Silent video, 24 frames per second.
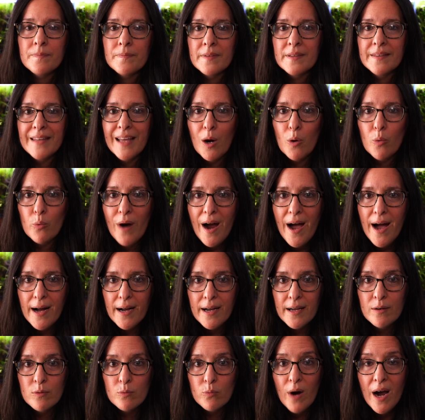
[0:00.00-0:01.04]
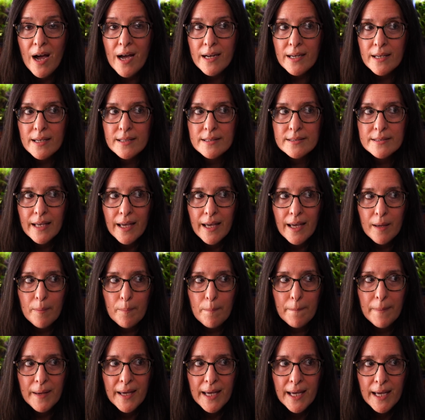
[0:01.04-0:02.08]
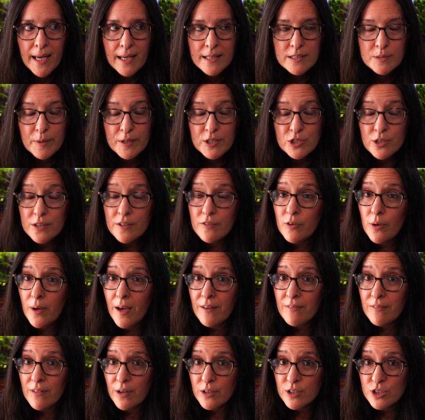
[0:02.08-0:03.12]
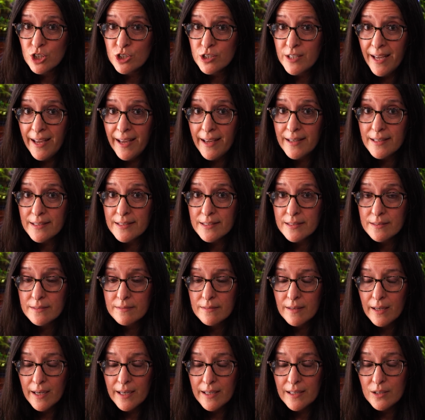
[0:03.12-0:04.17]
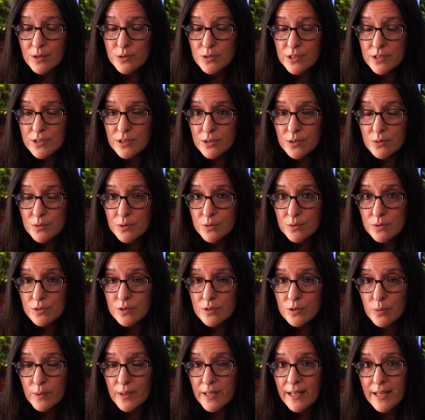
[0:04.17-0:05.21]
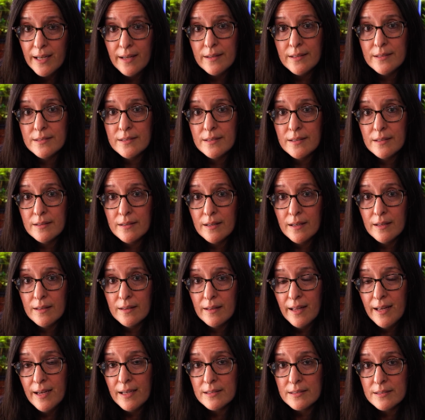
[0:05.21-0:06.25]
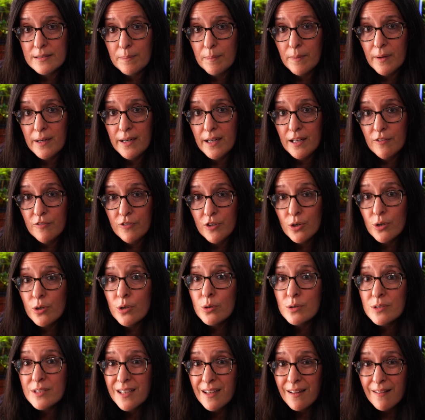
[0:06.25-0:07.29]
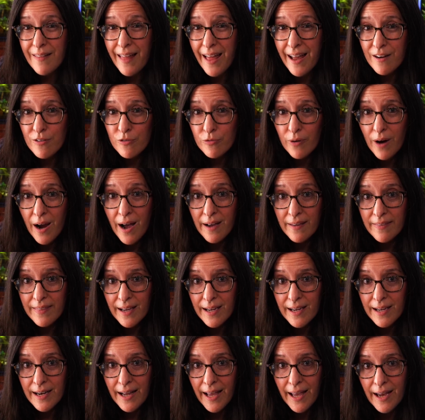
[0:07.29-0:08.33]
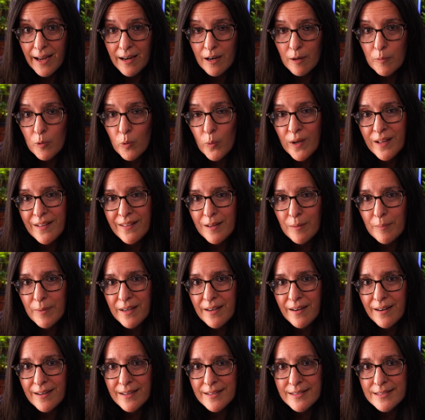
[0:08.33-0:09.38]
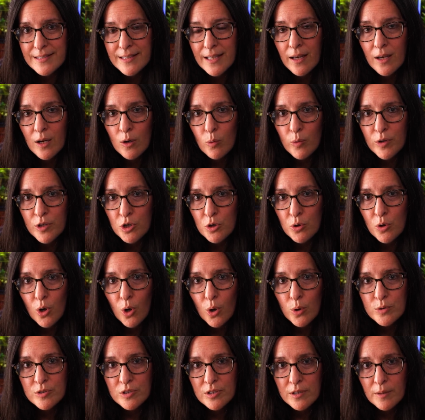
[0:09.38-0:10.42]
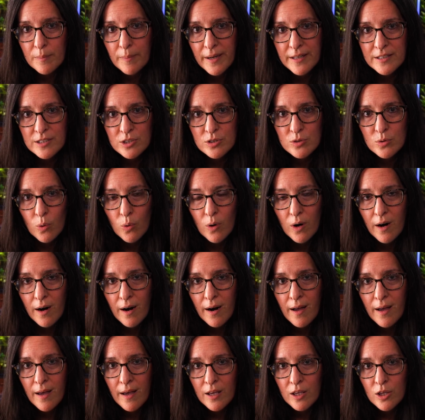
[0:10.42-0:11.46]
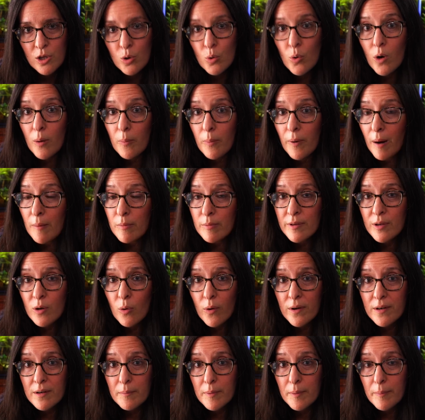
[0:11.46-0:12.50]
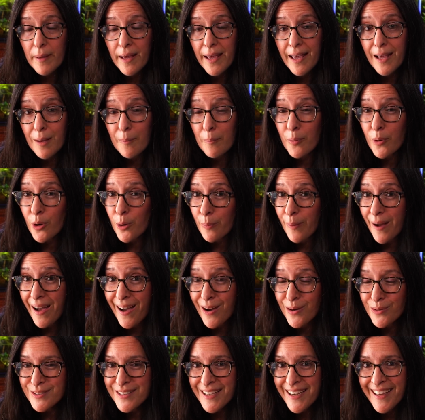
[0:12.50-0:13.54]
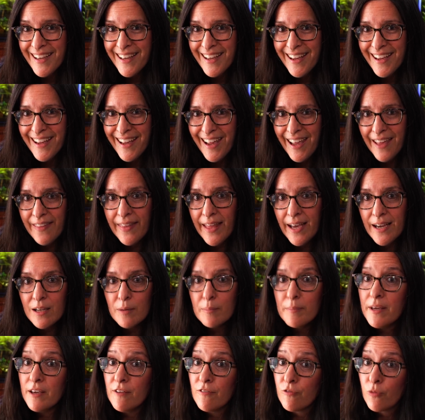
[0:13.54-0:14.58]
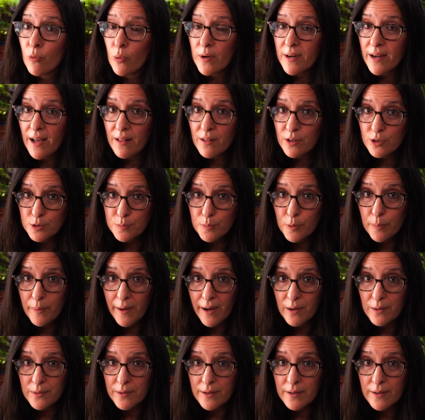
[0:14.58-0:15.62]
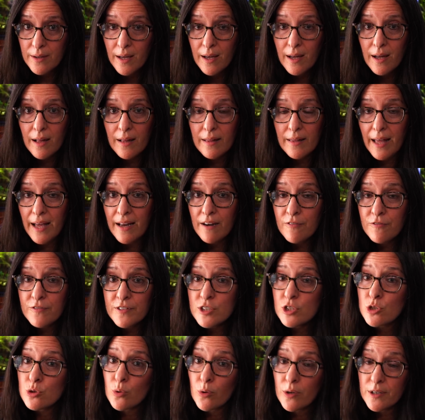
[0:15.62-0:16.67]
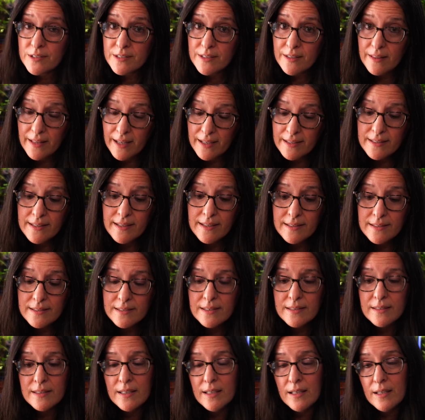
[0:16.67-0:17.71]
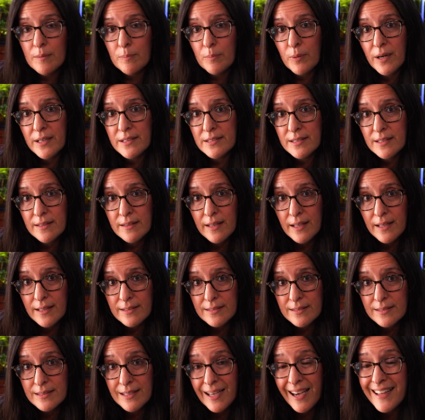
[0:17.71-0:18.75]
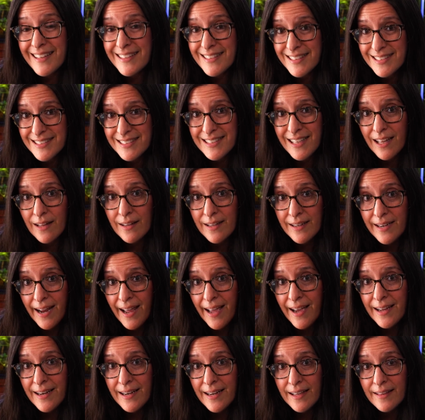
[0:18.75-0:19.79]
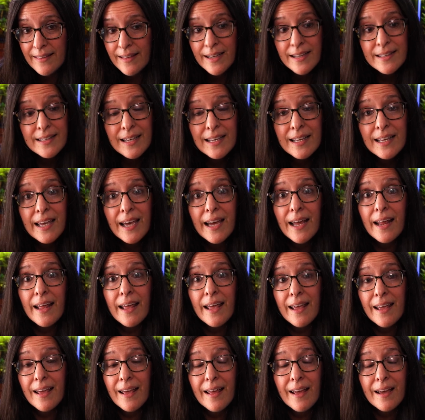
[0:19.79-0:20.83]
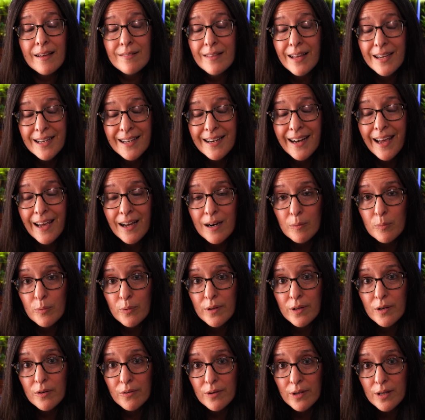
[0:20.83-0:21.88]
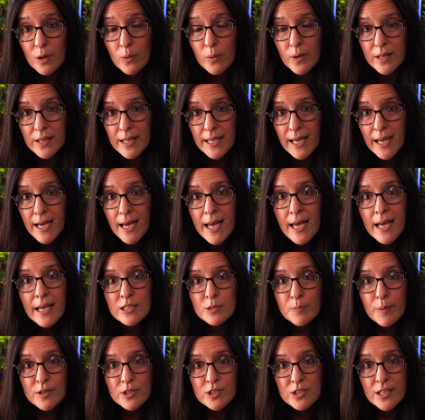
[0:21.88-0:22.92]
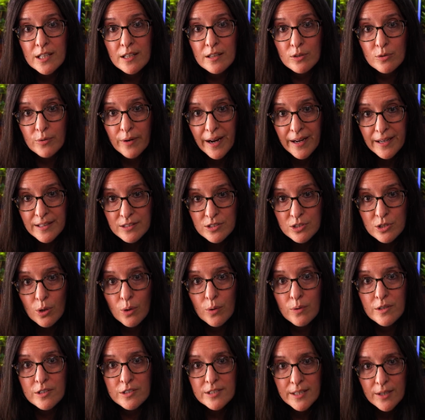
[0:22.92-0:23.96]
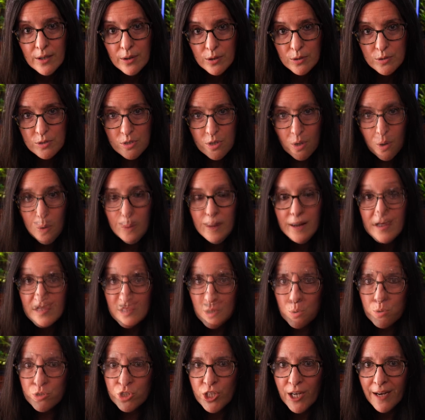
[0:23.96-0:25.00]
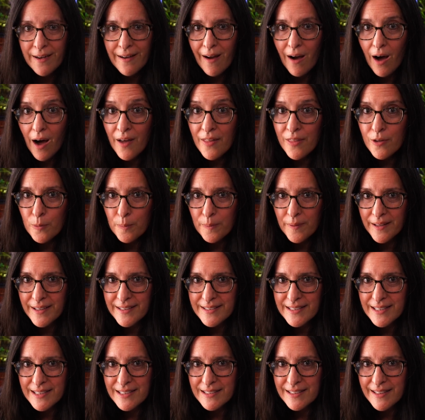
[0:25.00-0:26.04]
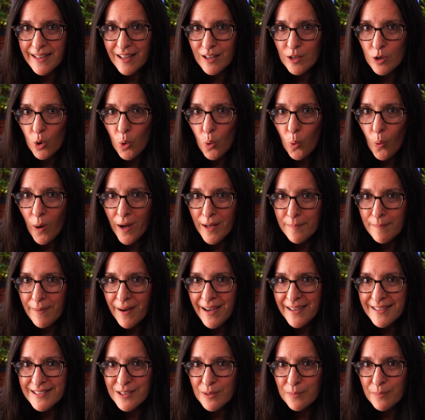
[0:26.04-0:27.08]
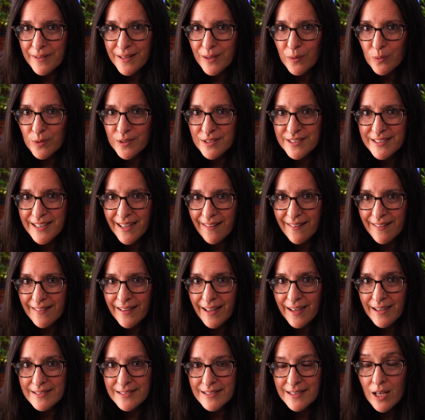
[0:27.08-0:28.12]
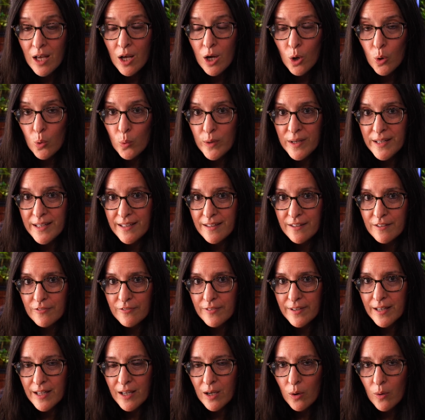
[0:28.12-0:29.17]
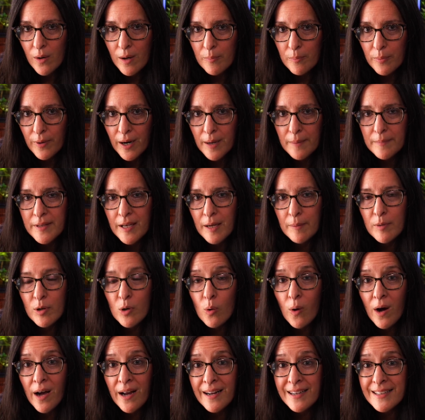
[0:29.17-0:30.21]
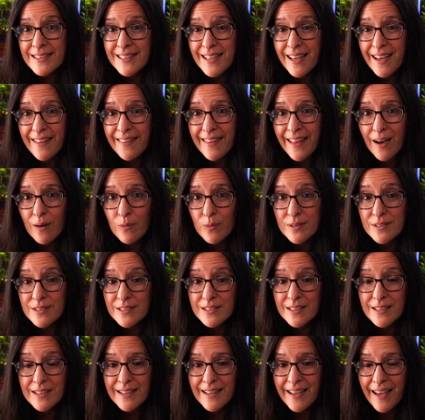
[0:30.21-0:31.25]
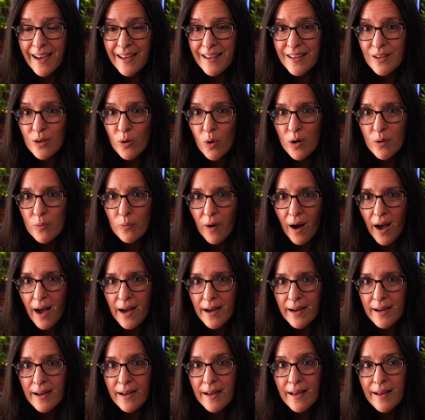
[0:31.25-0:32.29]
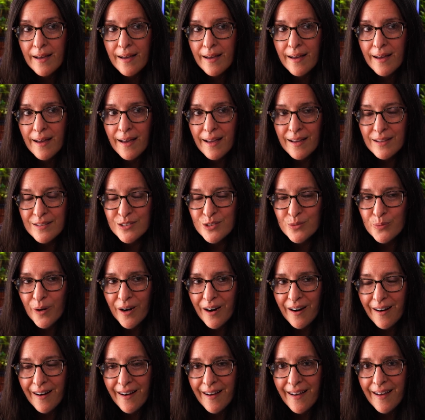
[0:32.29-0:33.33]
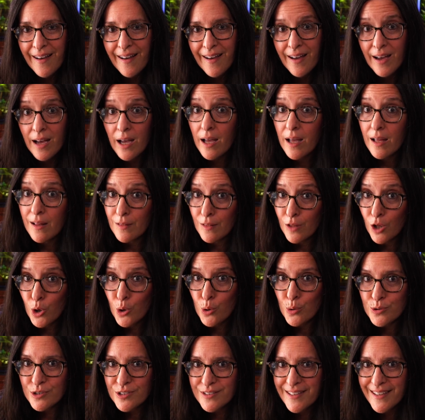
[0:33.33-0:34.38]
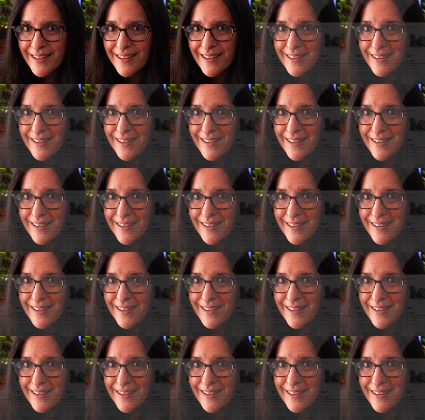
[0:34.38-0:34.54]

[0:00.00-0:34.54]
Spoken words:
Now rock. Rock is a big, especially if you have larger tanks. I usually do 20 gallons and less, but if you're using a lot of rock, that can add up quickly, because when you go to the pet store, you are probably going to be paying per pound, and that can be $4 per pound. A lot of fish stores, that is the price that they tend to sell it at, and that can add up really, really quickly, especially the dragonstone, the cereus stone. So check other places that quite possibly will sell it less. We did a video on Primetime Aquatics, and that was to get your rock elsewhere. Lowe's.